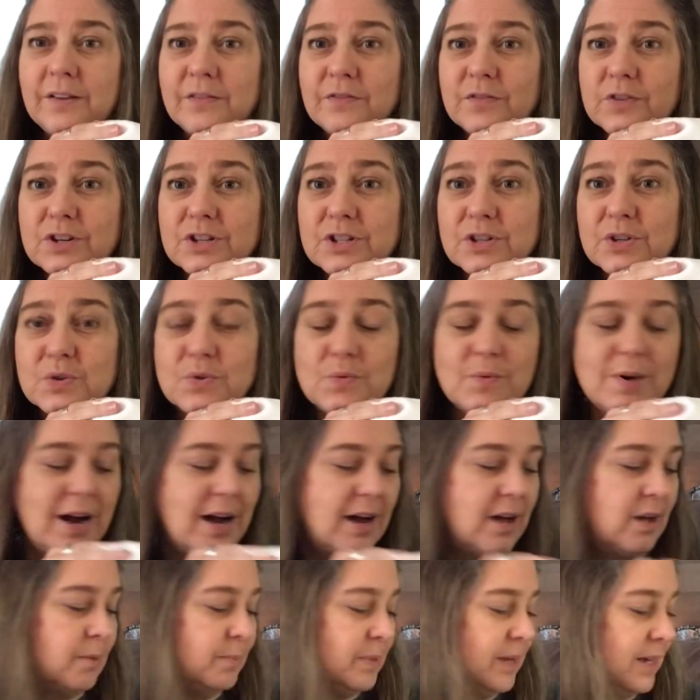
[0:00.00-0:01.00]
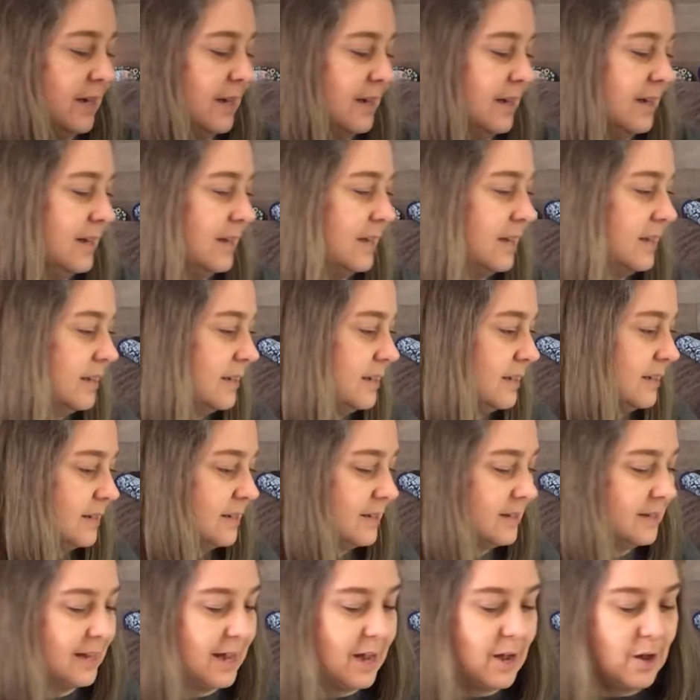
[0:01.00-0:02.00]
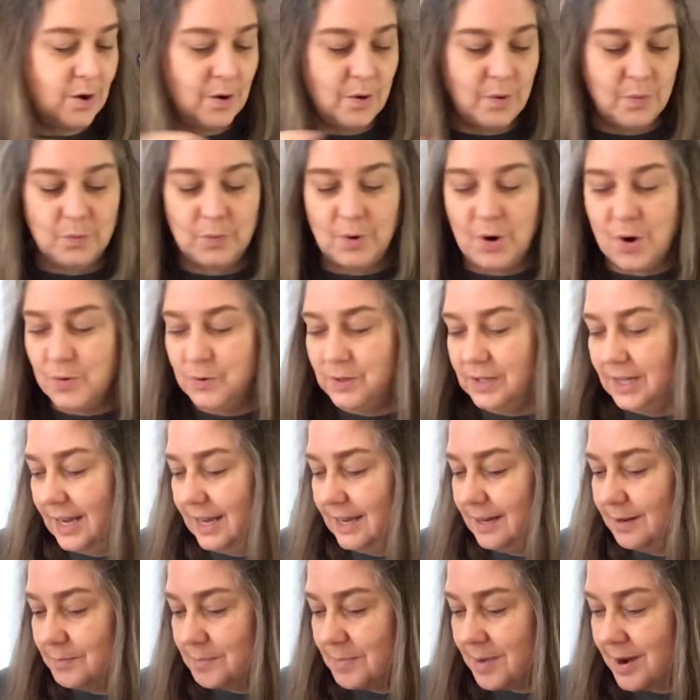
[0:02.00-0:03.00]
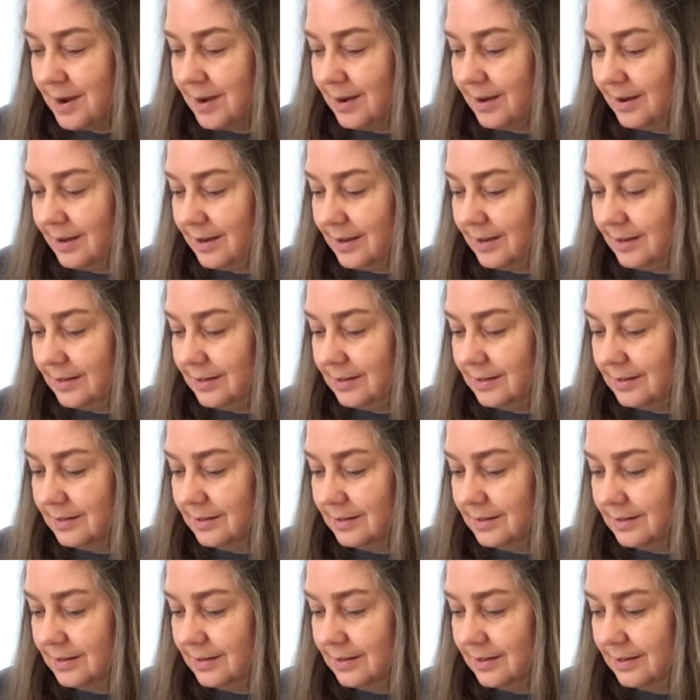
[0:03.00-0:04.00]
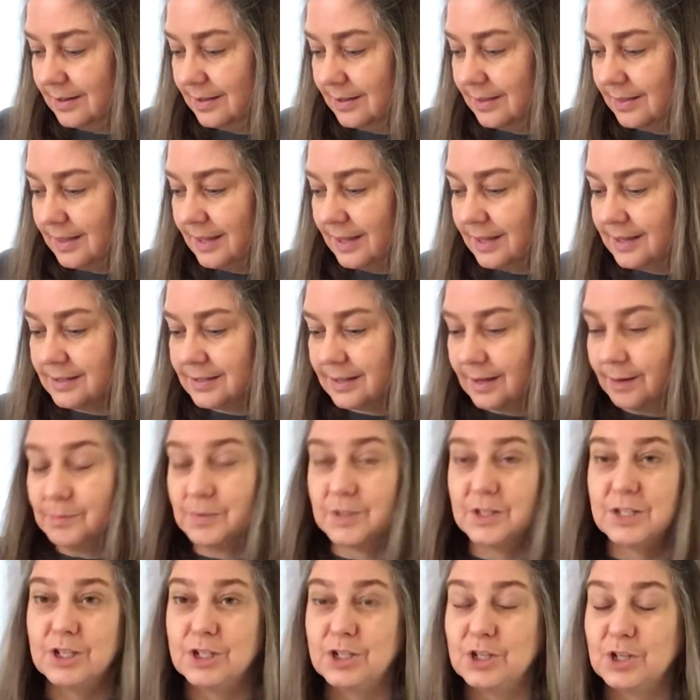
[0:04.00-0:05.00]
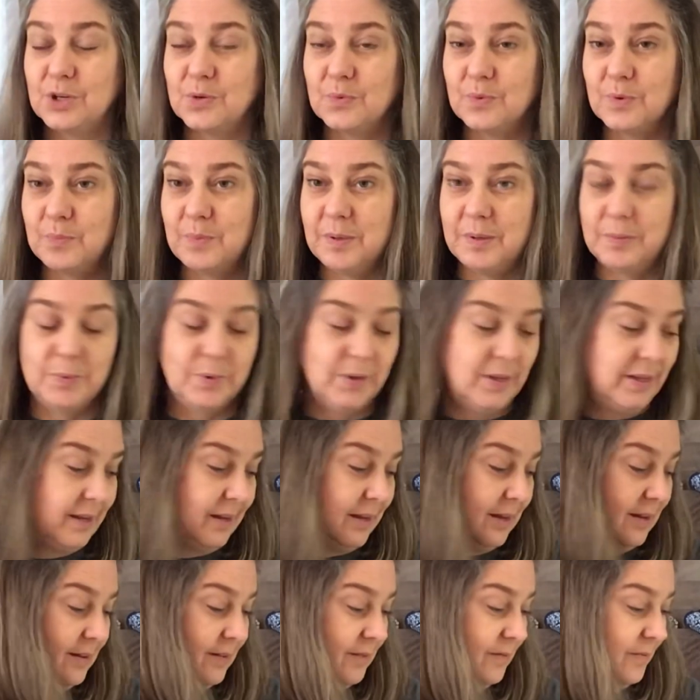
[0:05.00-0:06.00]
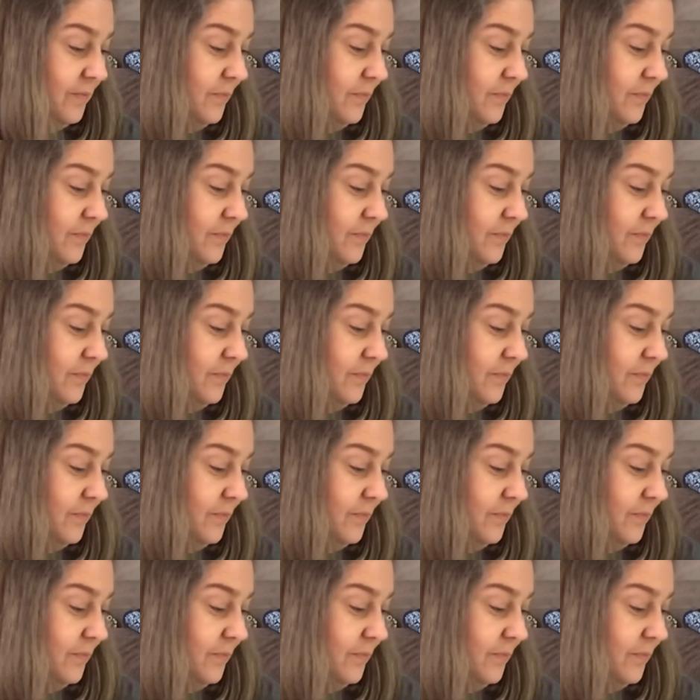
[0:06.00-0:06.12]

for a little while because I'll rotate my things I'm stitching with people again.